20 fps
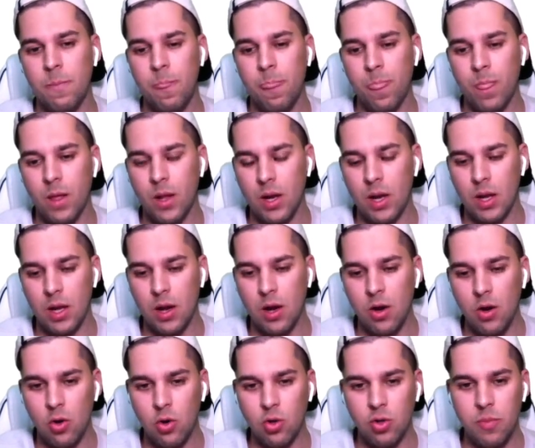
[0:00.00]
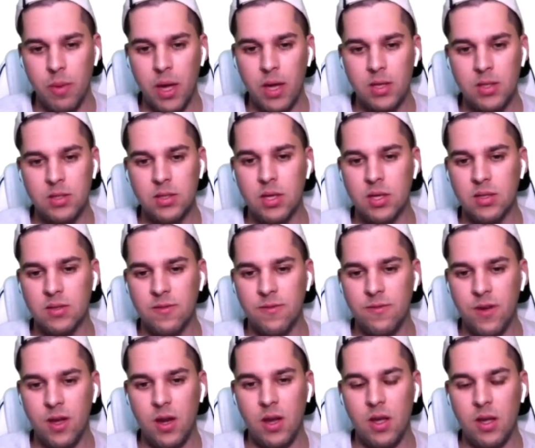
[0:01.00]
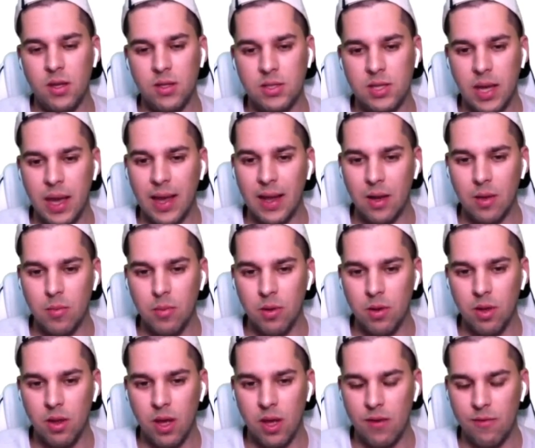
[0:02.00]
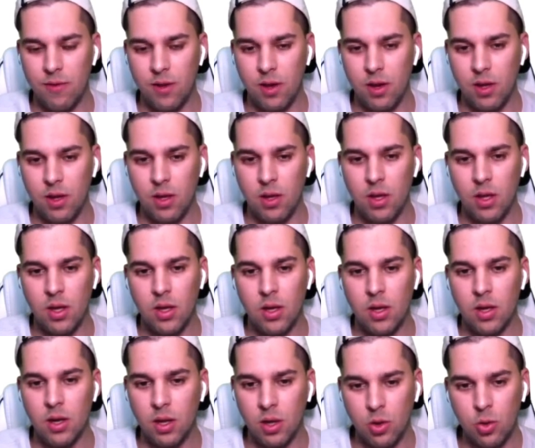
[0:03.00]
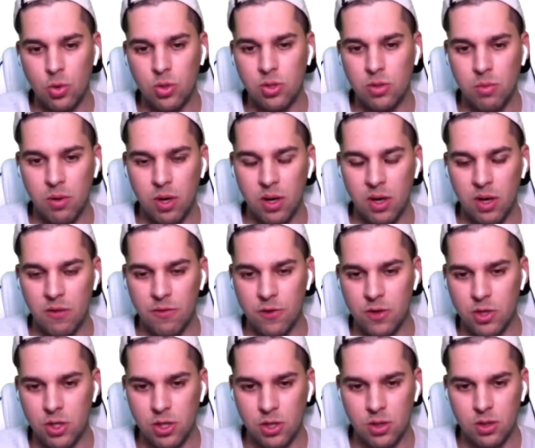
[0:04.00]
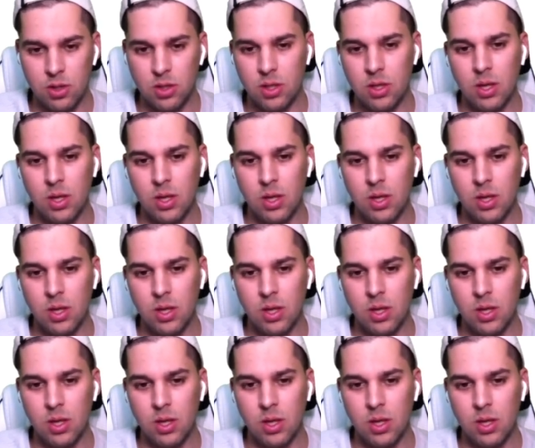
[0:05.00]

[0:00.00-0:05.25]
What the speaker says: like a code base that's very scalable and very reusable and efficient,